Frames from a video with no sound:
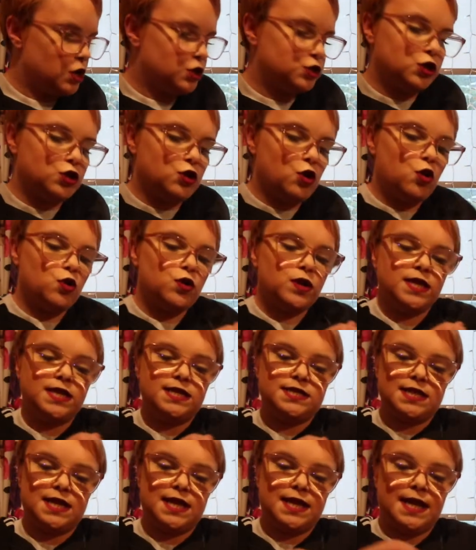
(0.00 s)
So I got all of
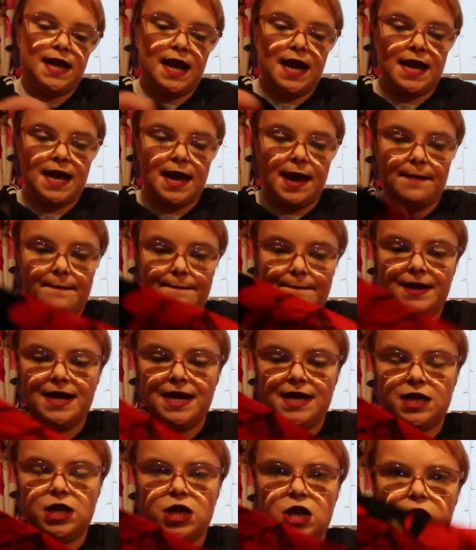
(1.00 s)
these in a
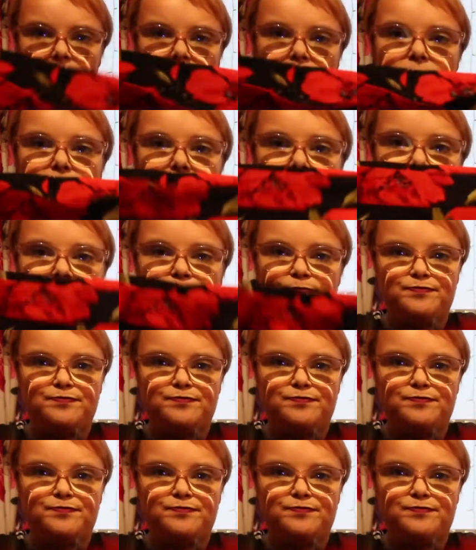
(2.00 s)
medium.